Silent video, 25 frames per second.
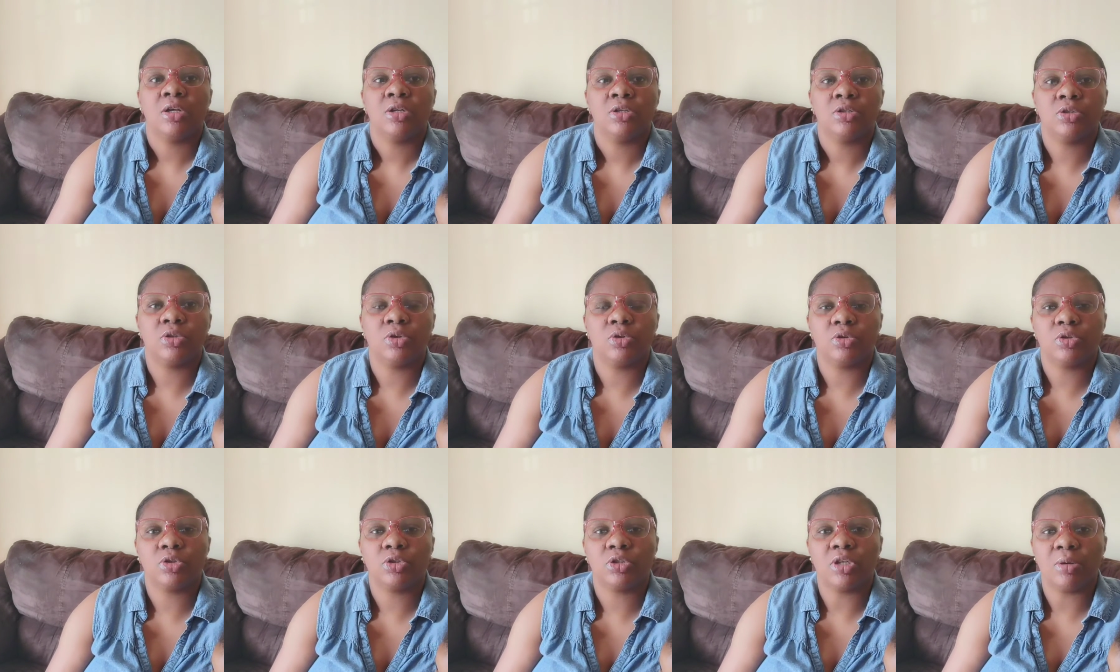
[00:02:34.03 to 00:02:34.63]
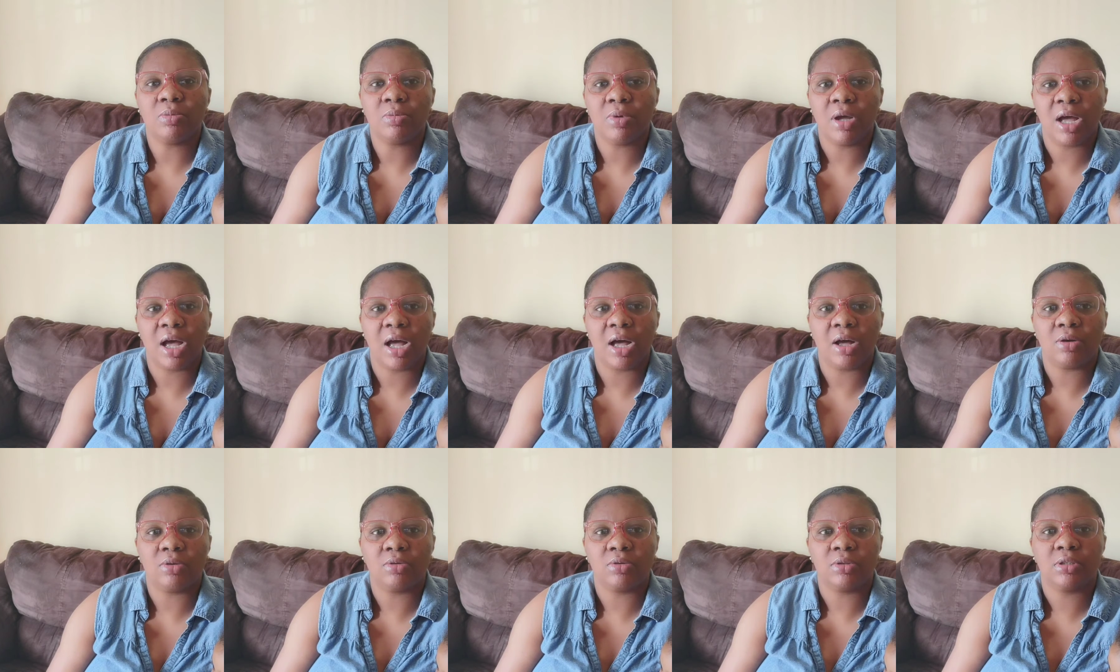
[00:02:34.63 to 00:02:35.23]
So
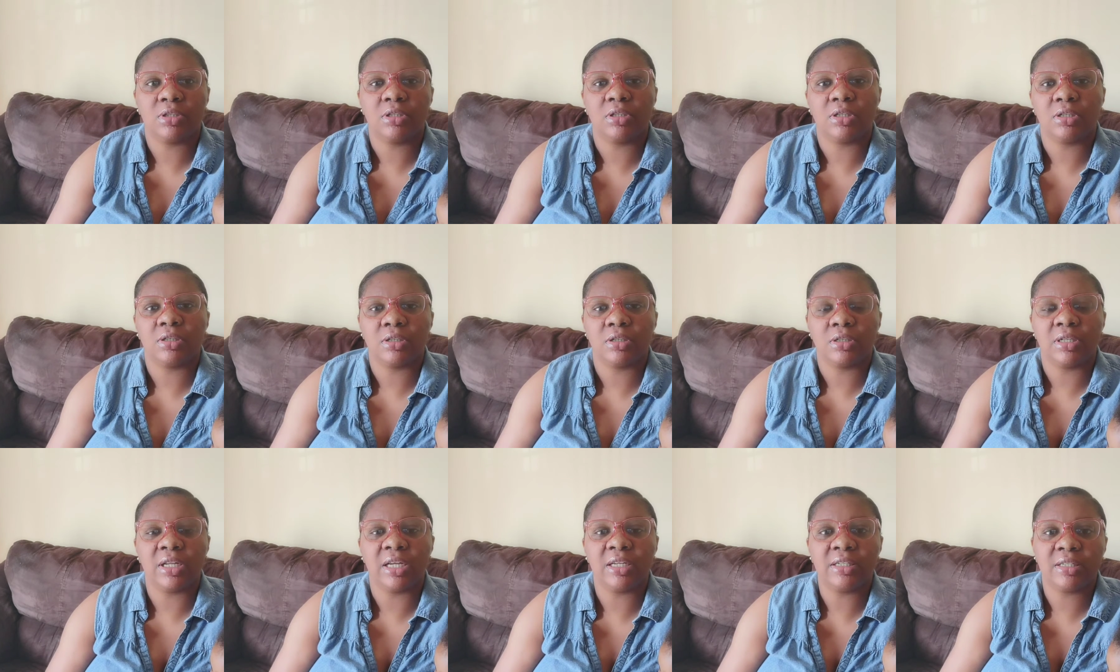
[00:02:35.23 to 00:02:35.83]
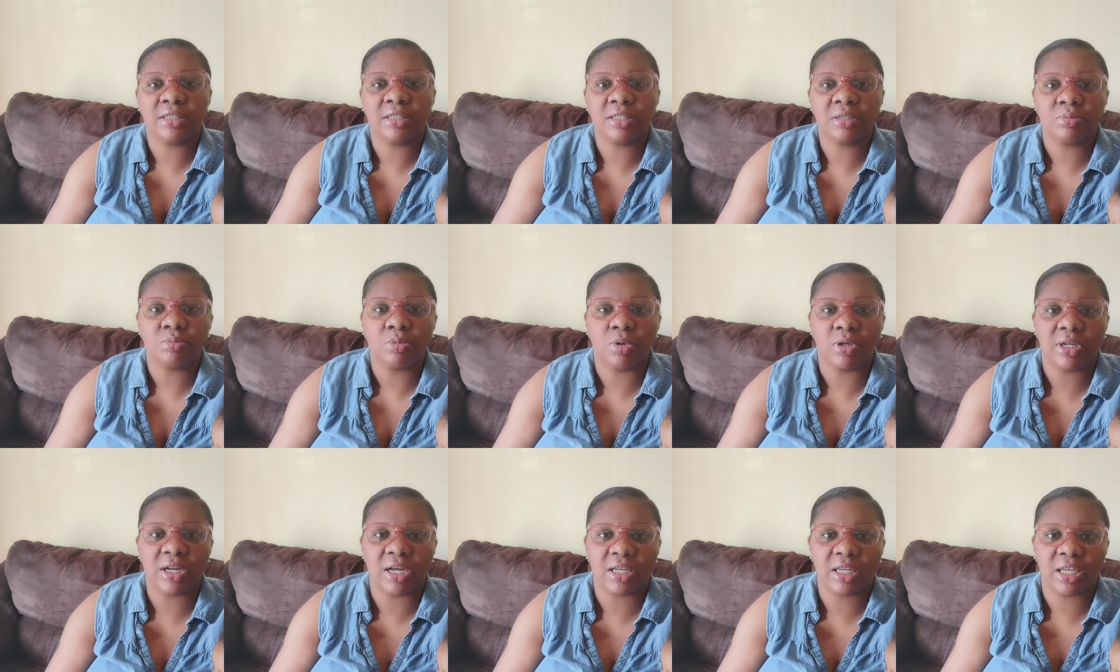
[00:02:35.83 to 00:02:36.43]
somehow the lady's
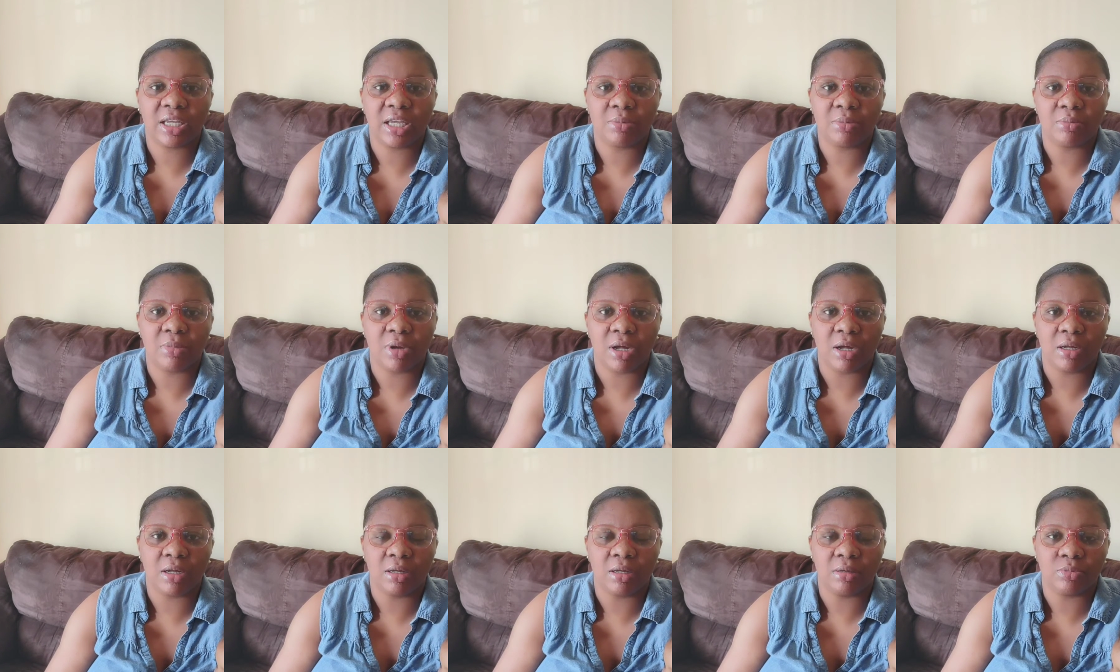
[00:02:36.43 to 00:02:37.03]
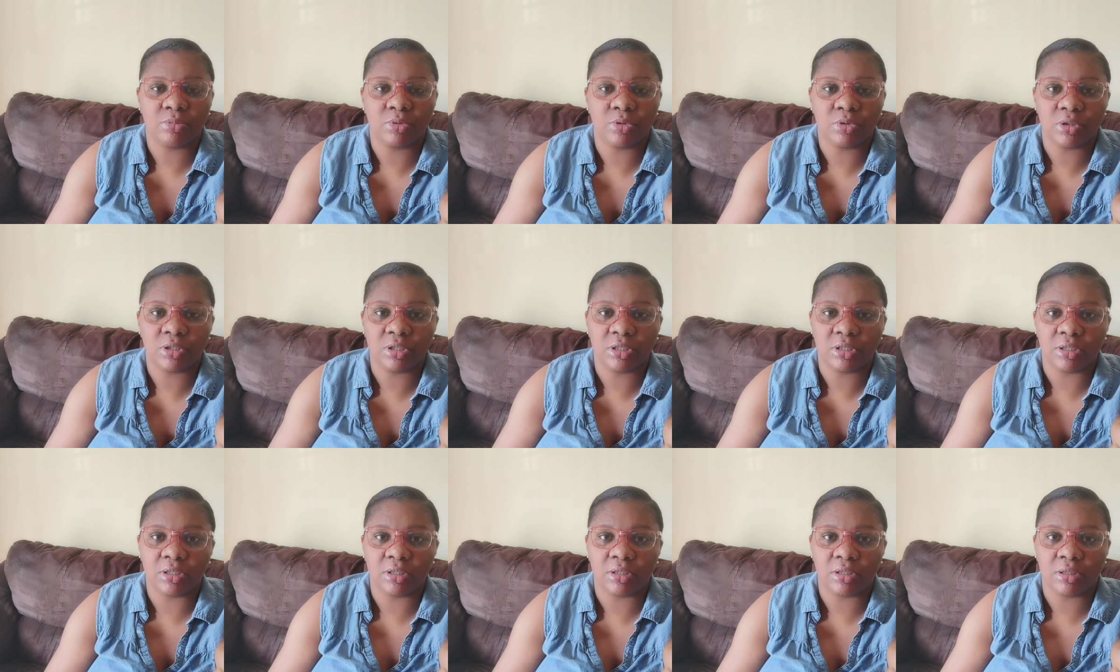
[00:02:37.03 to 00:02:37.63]
mother came
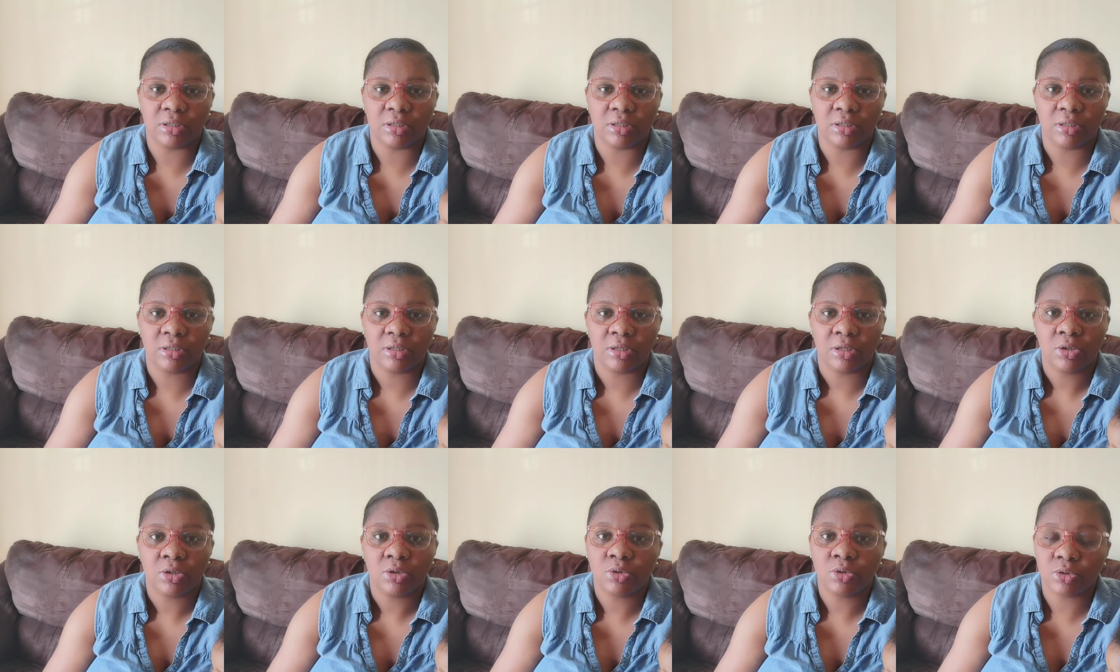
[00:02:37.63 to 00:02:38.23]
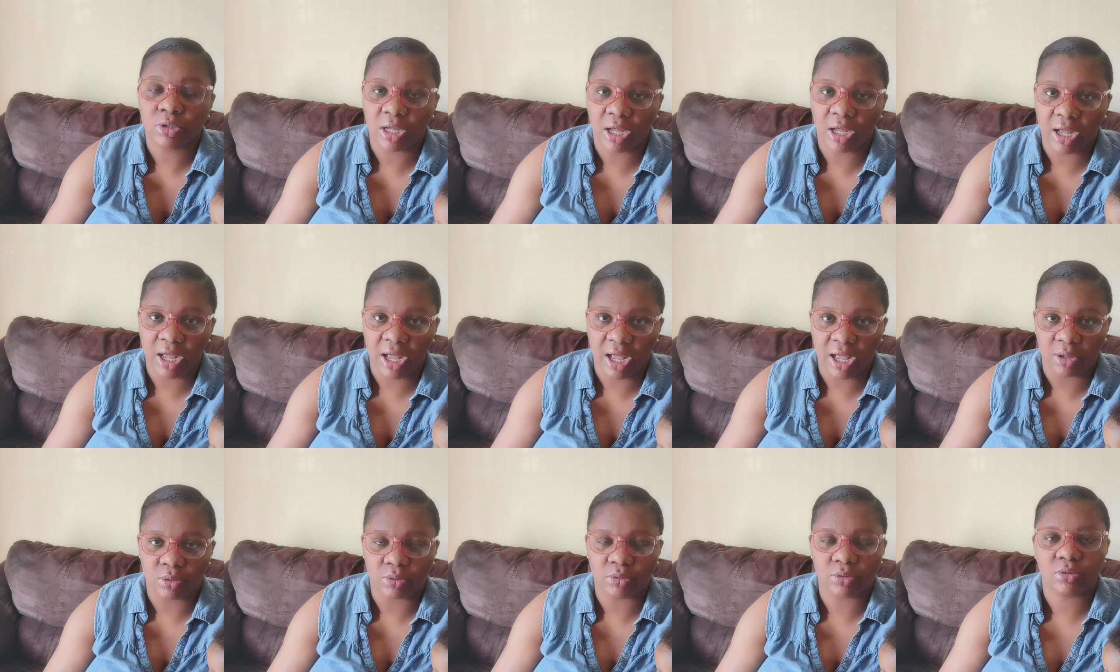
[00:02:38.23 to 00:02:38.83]
to their
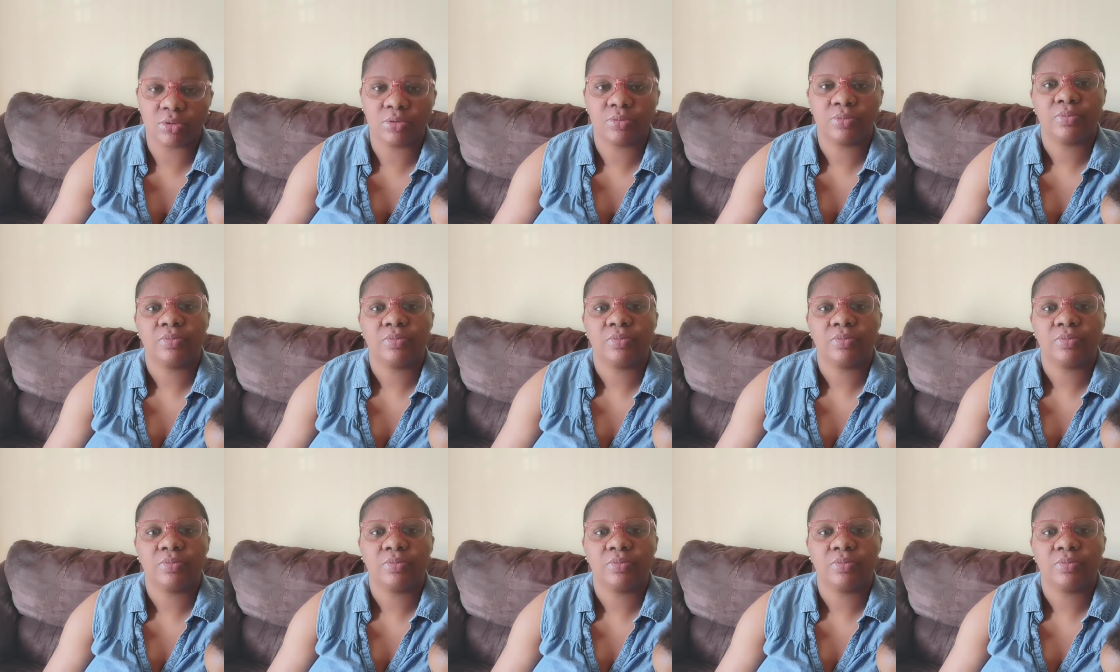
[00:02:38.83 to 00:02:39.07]
house,